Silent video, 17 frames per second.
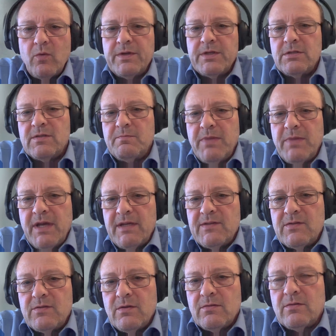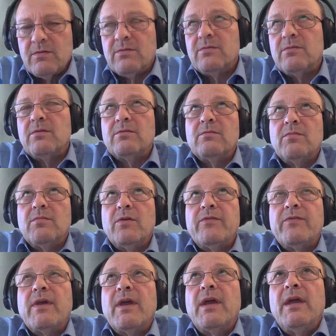which is based on
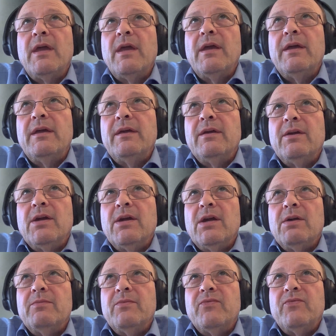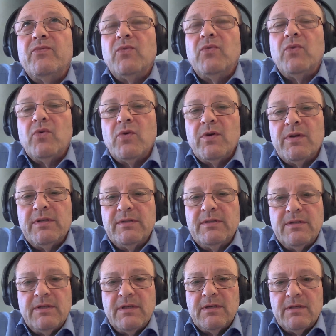both for
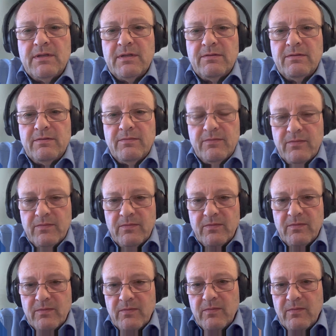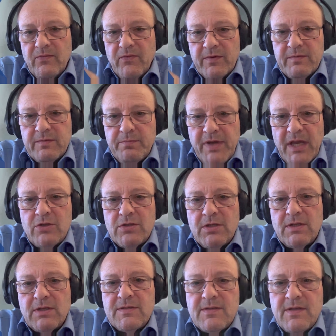the
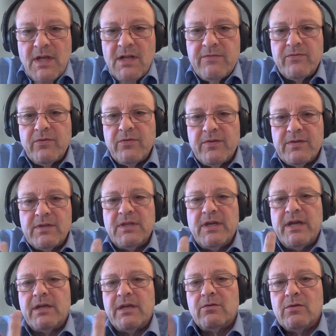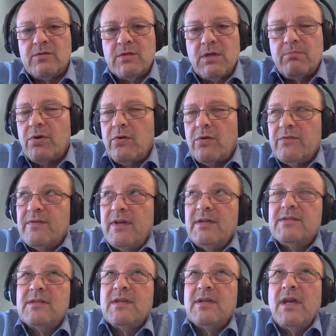patient itself or for the diagnostic
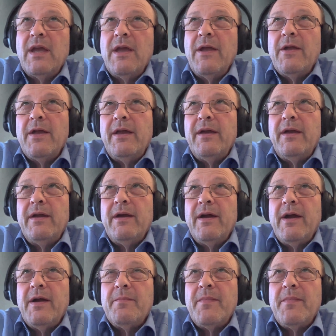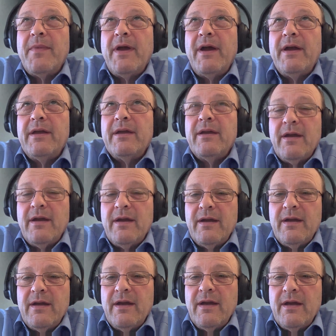process, I
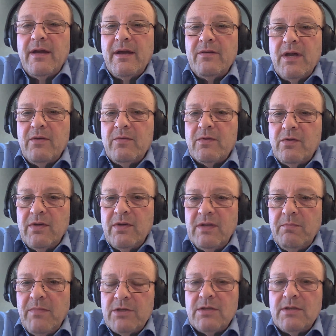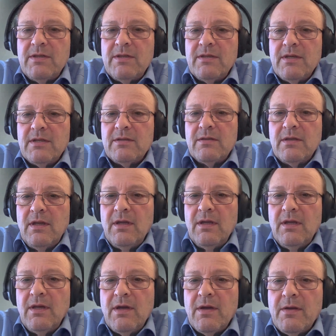could imagine that
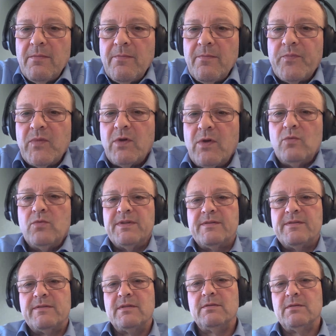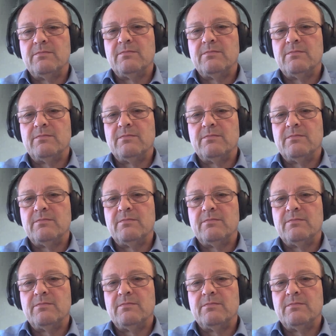with